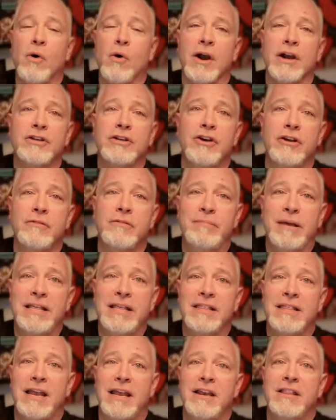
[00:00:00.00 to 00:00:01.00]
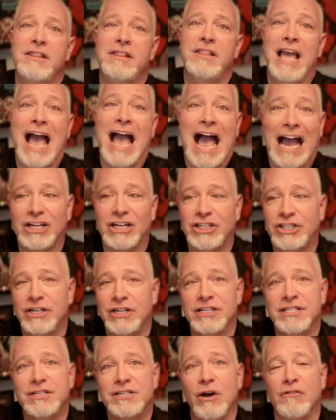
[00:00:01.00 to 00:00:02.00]
it could be that the action
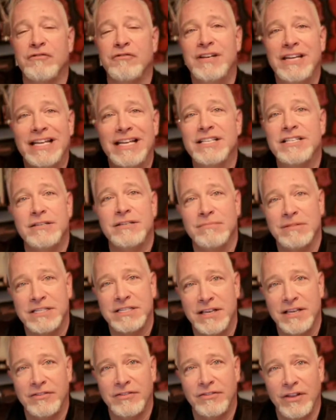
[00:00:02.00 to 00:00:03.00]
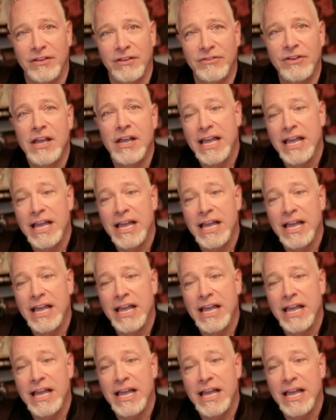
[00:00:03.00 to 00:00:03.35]
itself needs some assistance.